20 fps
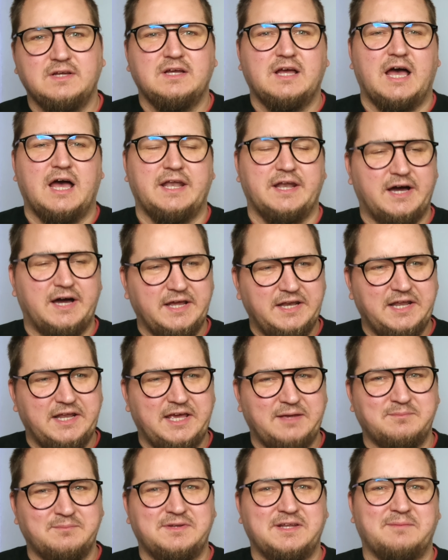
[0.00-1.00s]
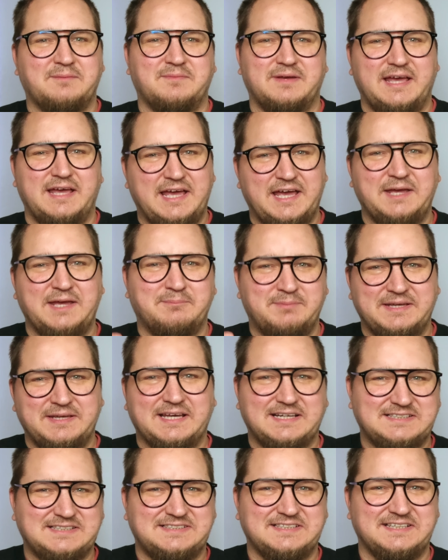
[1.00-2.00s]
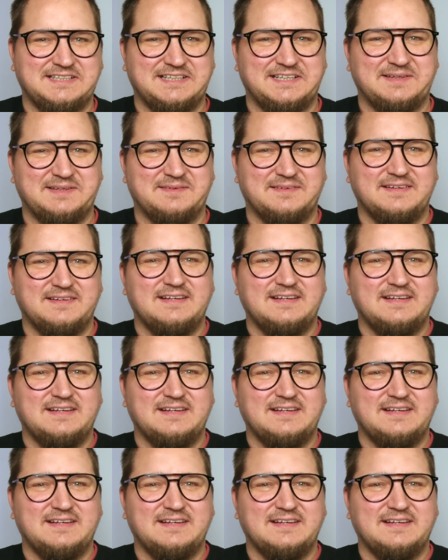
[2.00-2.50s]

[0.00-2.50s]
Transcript: and I named them A, B and C,